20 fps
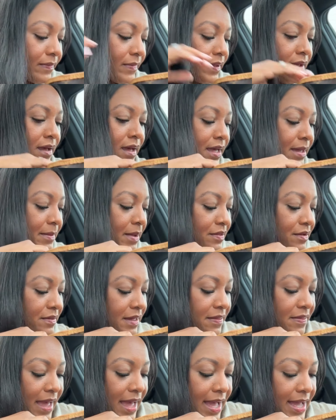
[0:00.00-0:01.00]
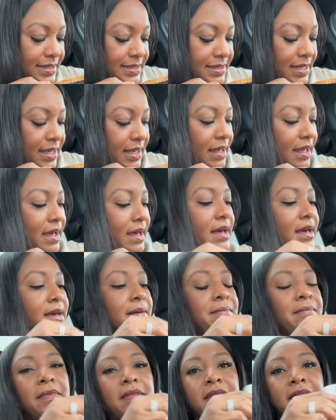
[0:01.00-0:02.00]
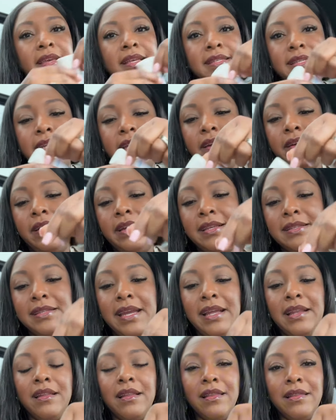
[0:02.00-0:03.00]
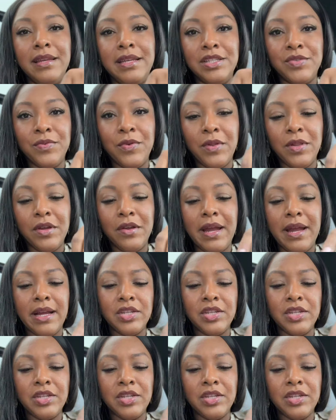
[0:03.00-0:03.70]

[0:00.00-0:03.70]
Other than that, this here is a little lint roller.